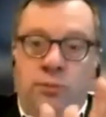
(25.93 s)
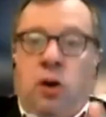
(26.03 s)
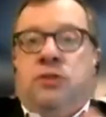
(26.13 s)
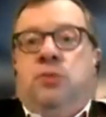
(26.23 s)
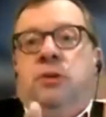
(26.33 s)

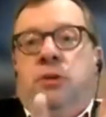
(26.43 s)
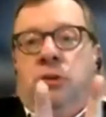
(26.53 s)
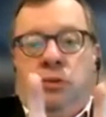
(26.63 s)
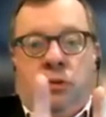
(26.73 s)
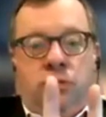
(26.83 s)
dots where you
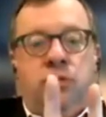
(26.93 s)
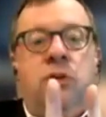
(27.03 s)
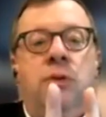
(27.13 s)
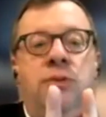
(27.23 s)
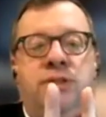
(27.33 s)
can
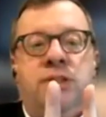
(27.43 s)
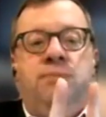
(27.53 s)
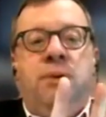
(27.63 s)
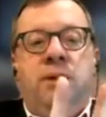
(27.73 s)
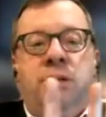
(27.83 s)
control the
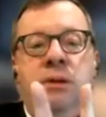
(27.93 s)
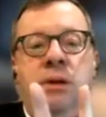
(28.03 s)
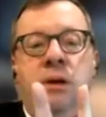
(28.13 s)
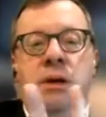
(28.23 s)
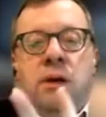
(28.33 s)
spin,